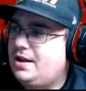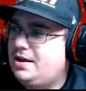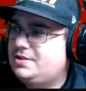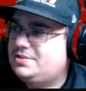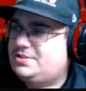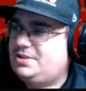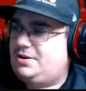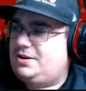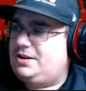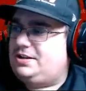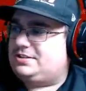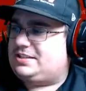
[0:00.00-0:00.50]

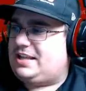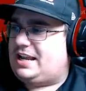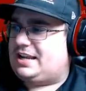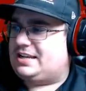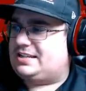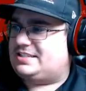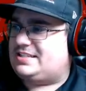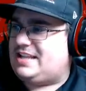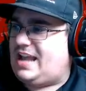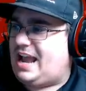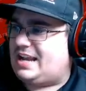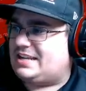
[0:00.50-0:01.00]
So he'll take a
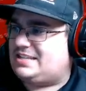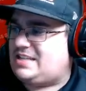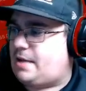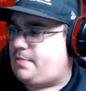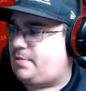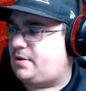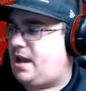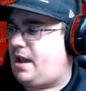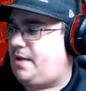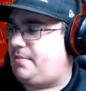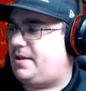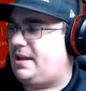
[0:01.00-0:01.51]
sack as
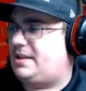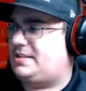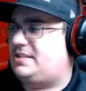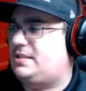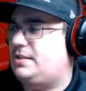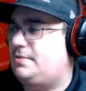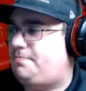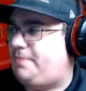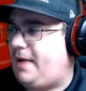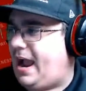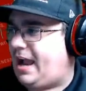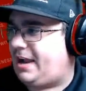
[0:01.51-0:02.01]
Ebicam gets in
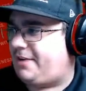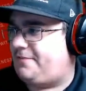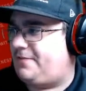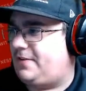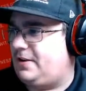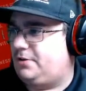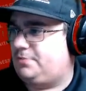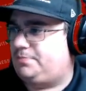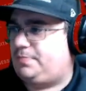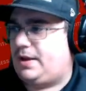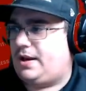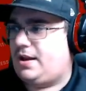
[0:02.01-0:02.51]
the
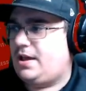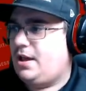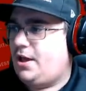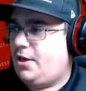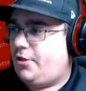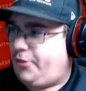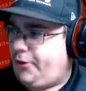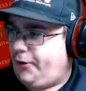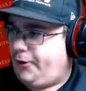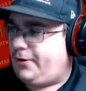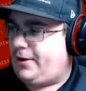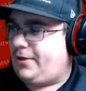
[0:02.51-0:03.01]
backfield. But
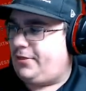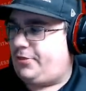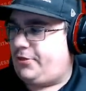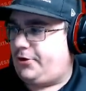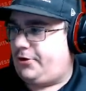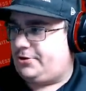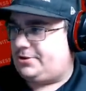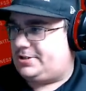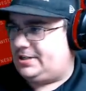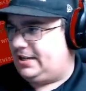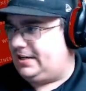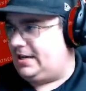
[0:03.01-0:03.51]
3rd and
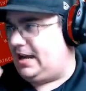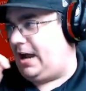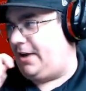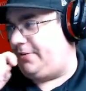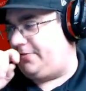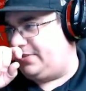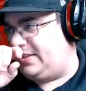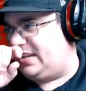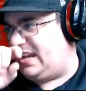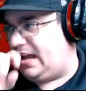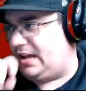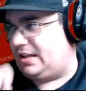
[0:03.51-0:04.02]
13 now
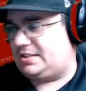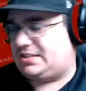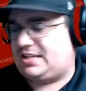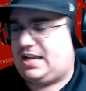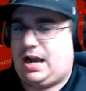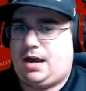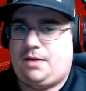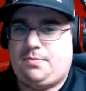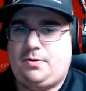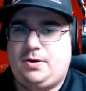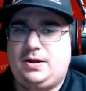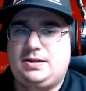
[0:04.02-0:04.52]
for the Dallas
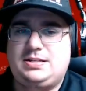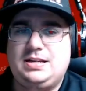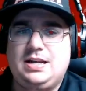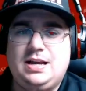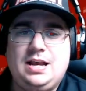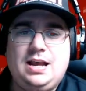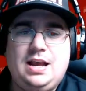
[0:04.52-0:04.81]
Cowboys.